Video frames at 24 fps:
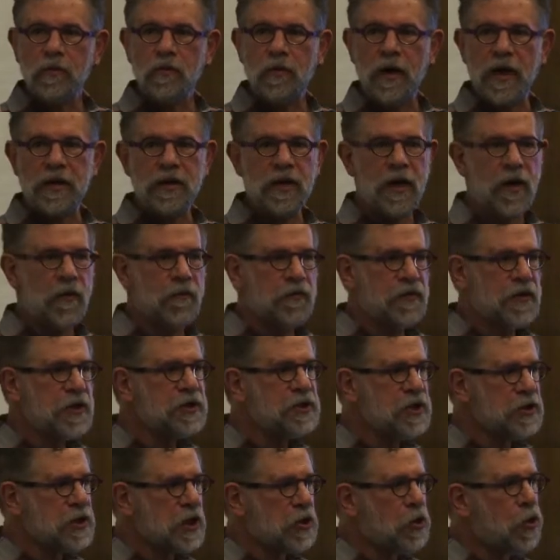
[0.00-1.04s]
Right now,
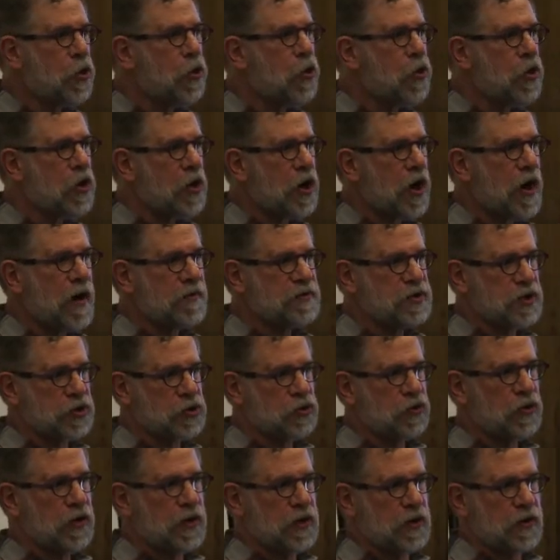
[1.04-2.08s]
this is a core
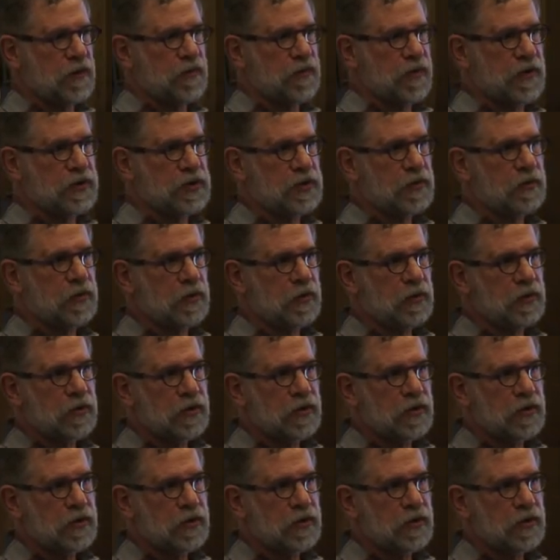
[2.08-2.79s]
object-oriented principle,